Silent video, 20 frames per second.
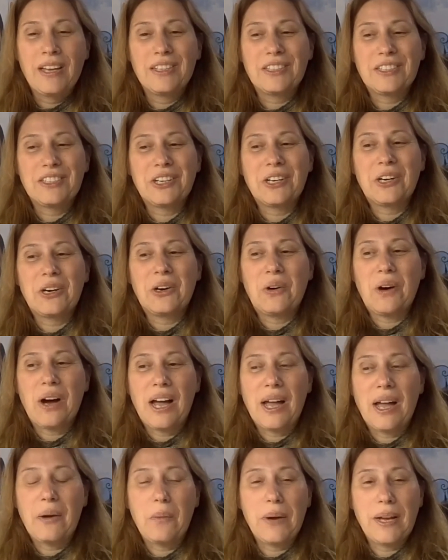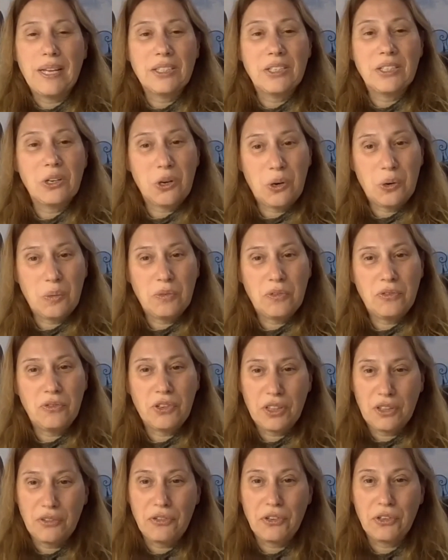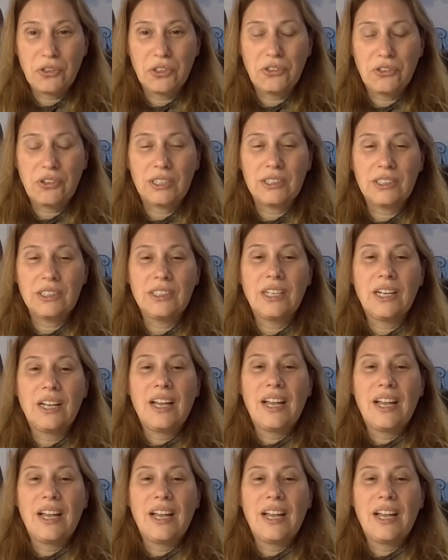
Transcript: So, I went home for the funeral.